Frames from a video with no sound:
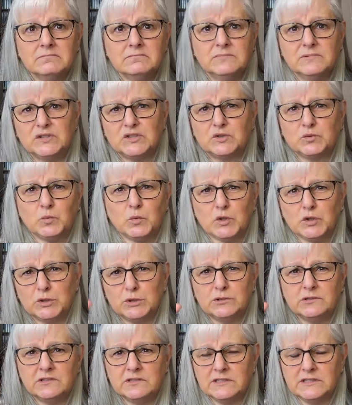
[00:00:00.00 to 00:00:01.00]

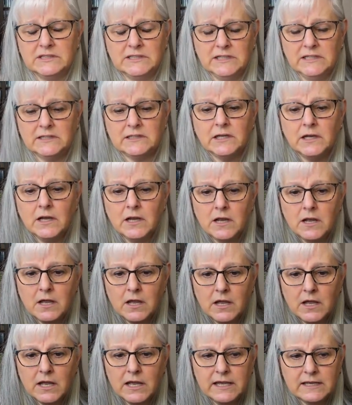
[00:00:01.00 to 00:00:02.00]
swirls in it.
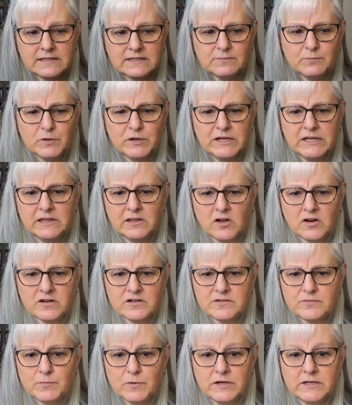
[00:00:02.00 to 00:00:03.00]
It's pretty
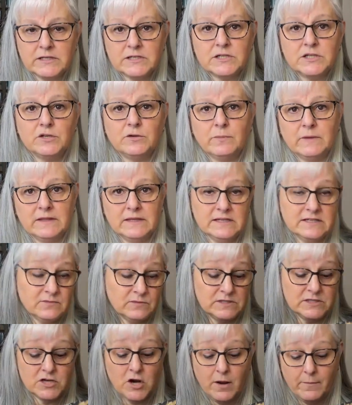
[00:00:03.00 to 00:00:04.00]
large print too, but this
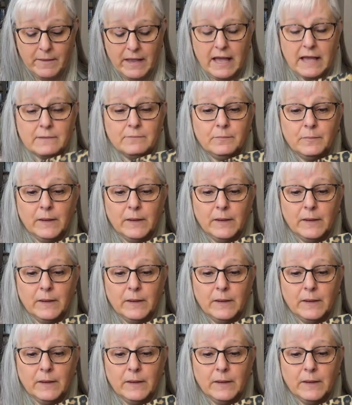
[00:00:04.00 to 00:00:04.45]
one's not bad,